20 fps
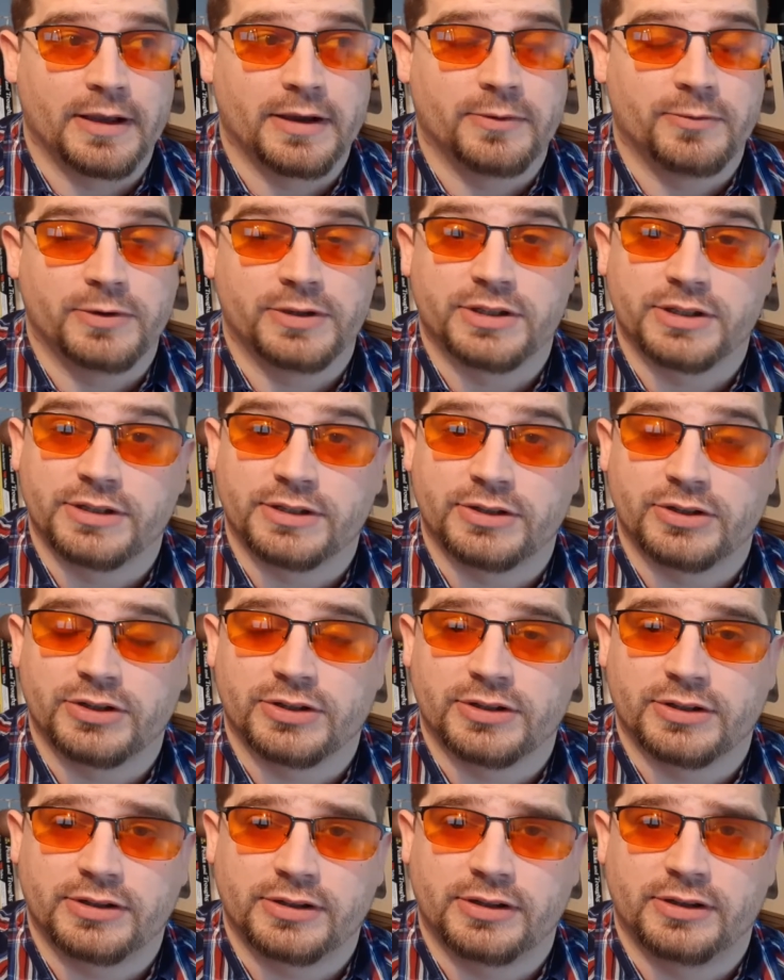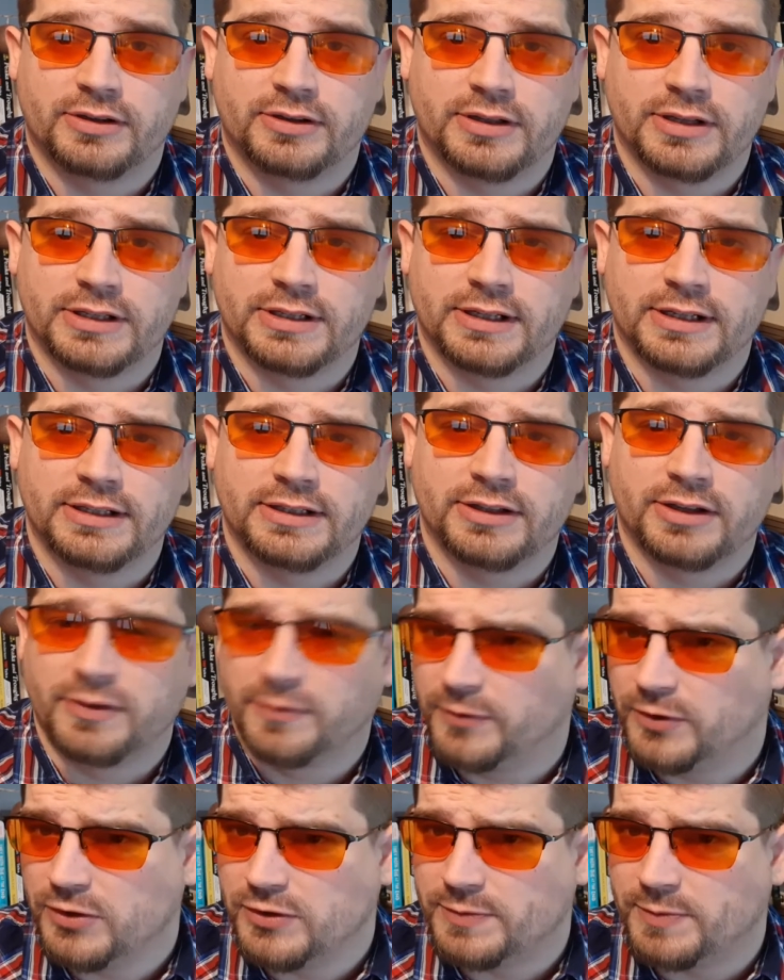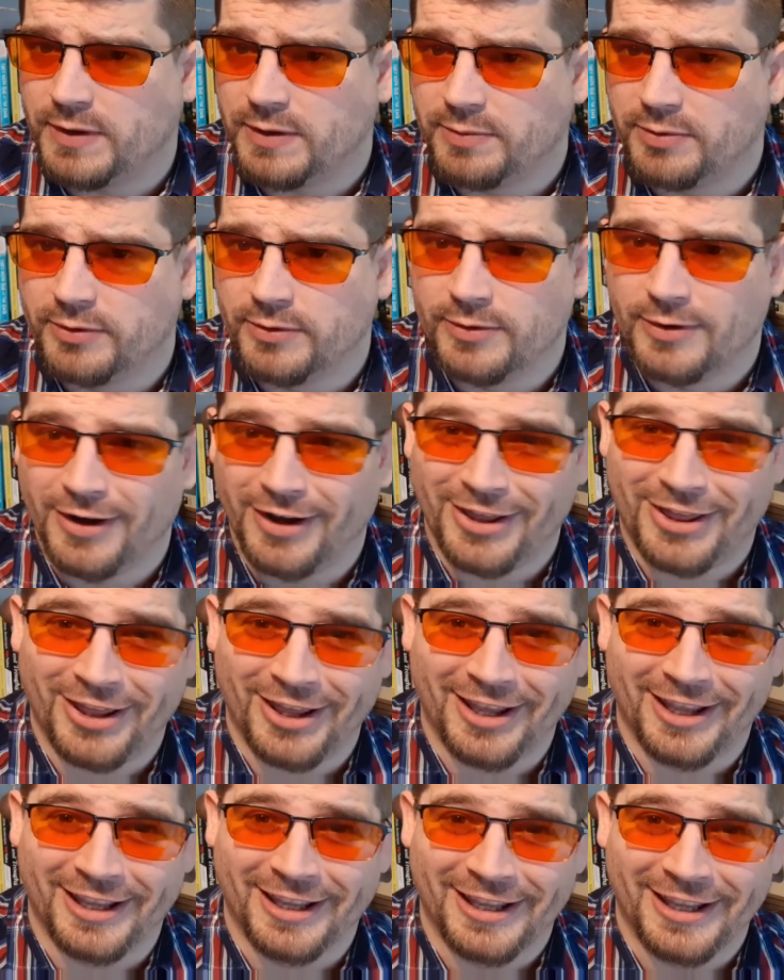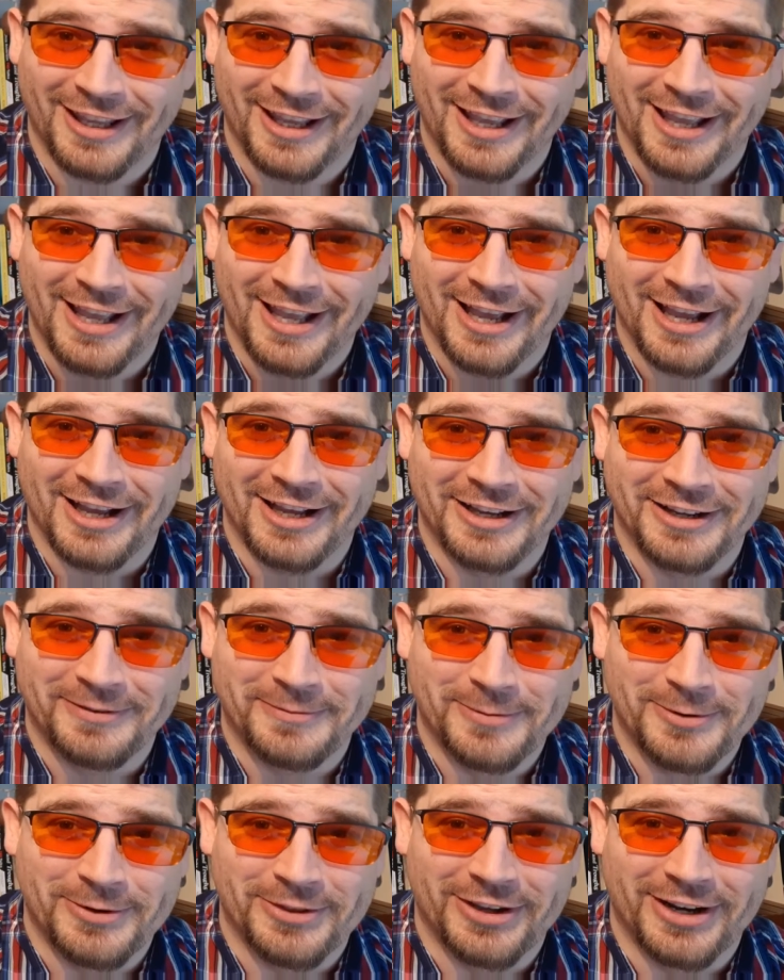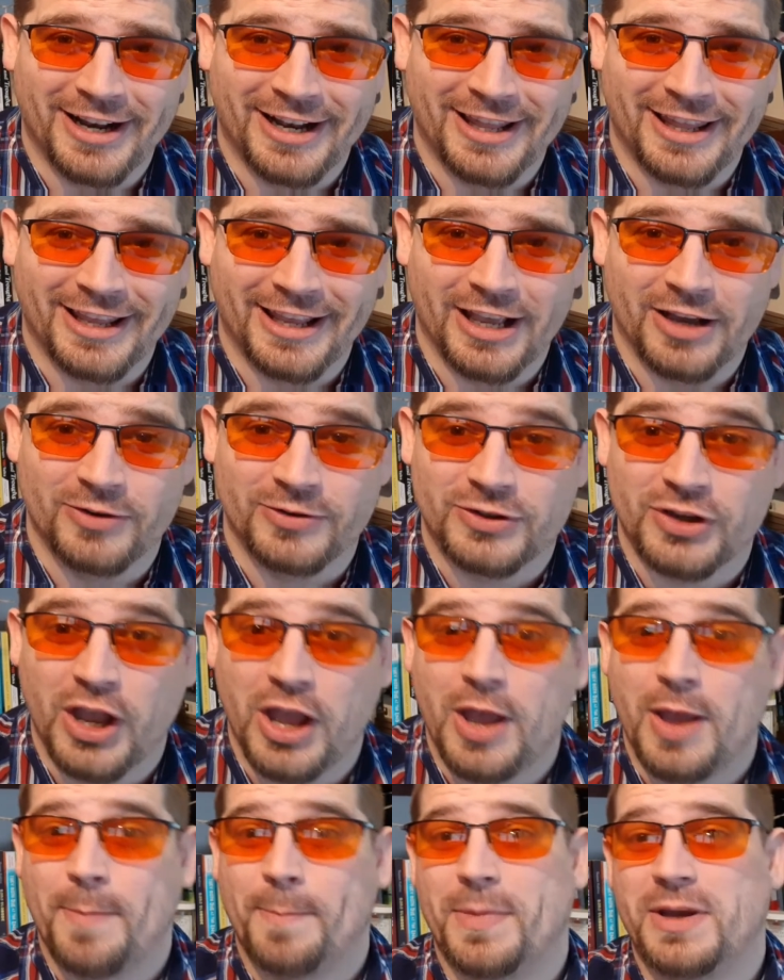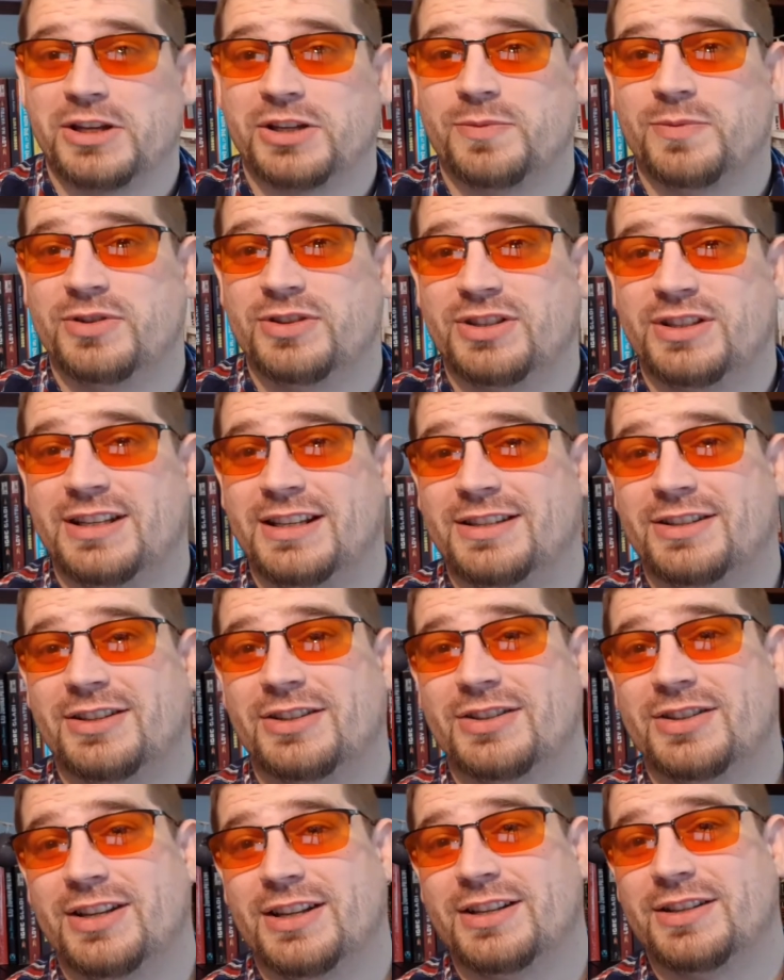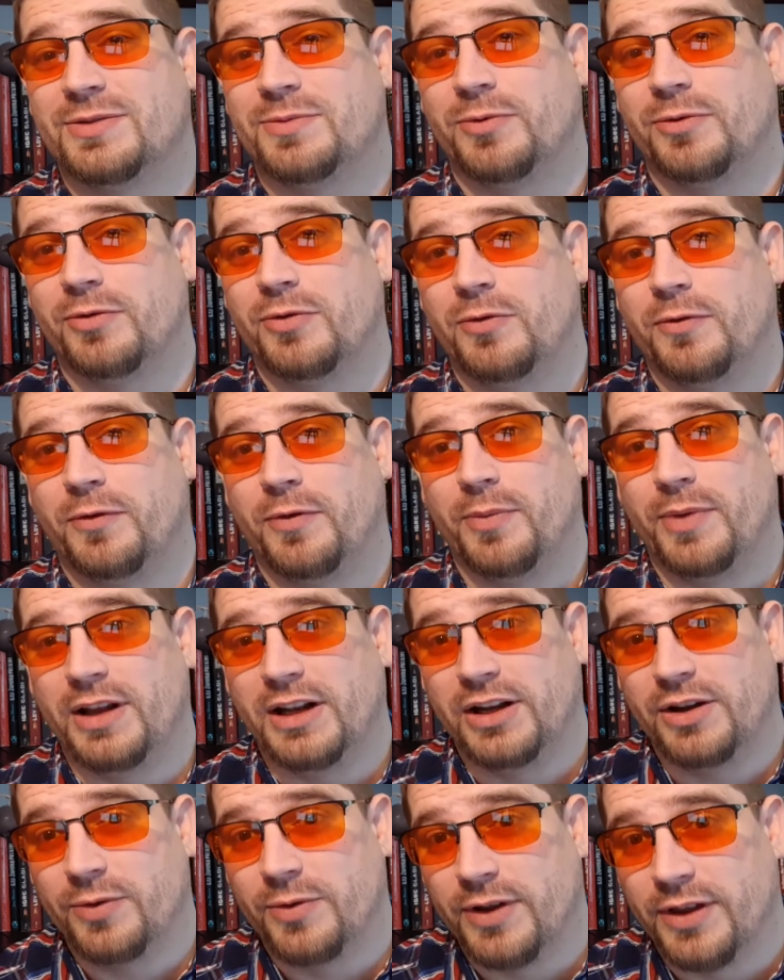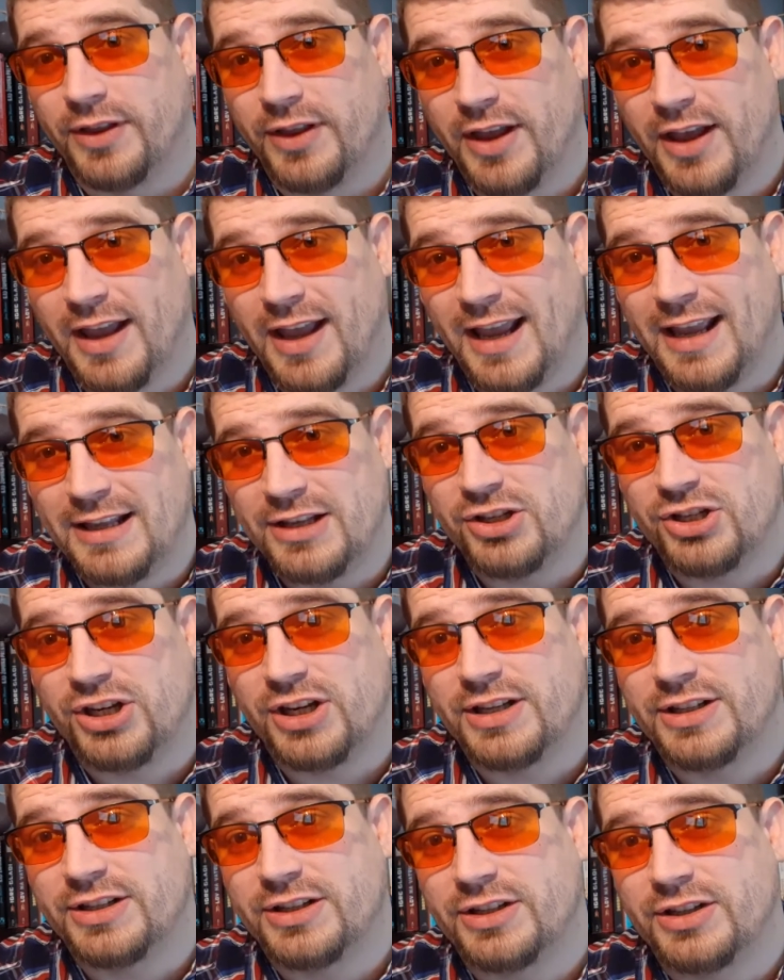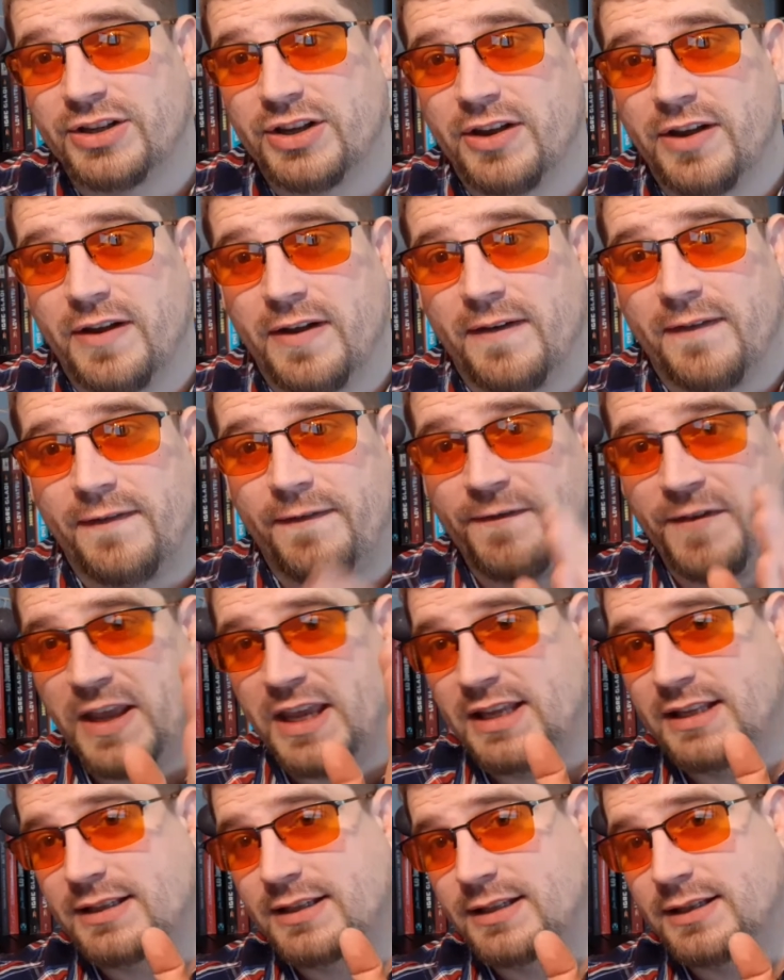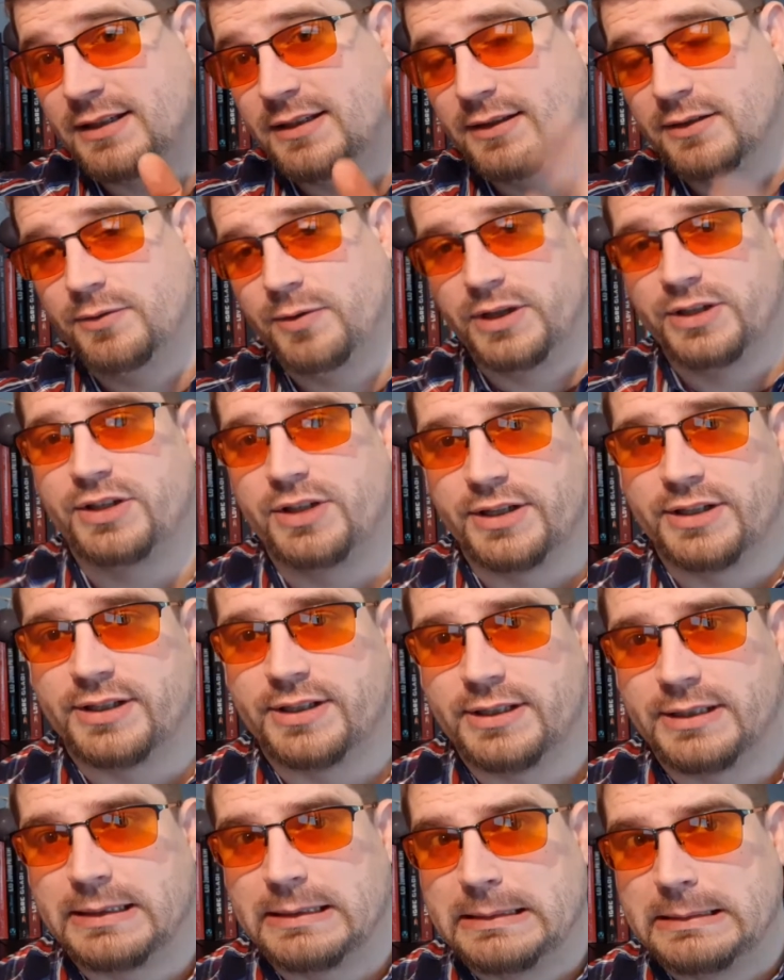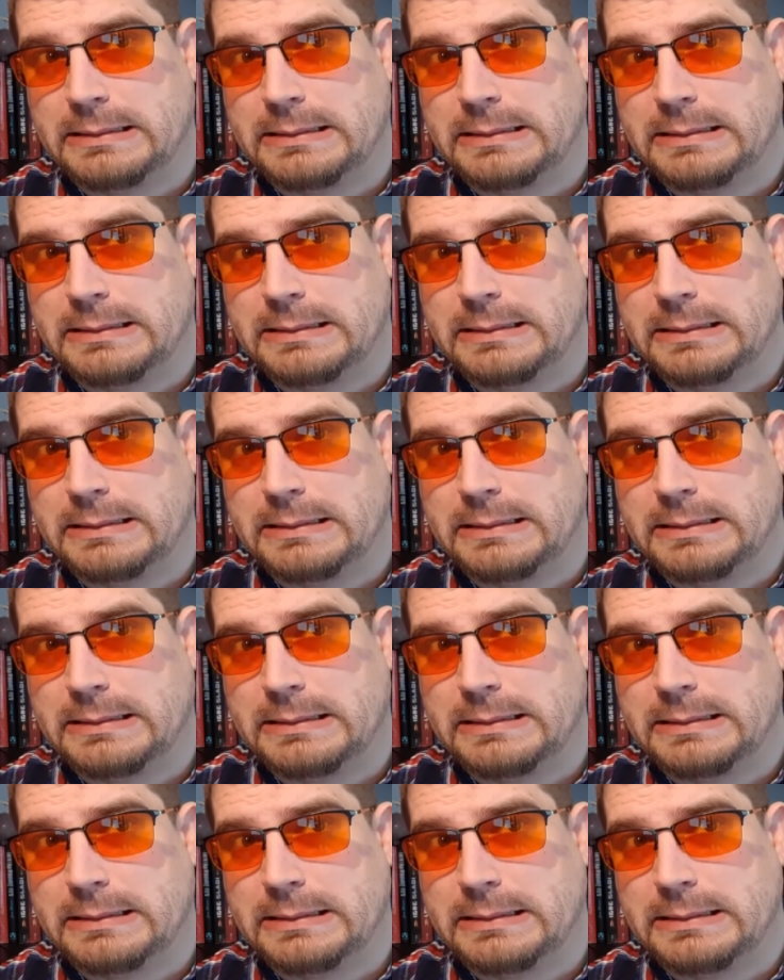which is just designed to confuse people, I think, more than anything else. Measurements, distances, we're all familiar with inches, feet, which is,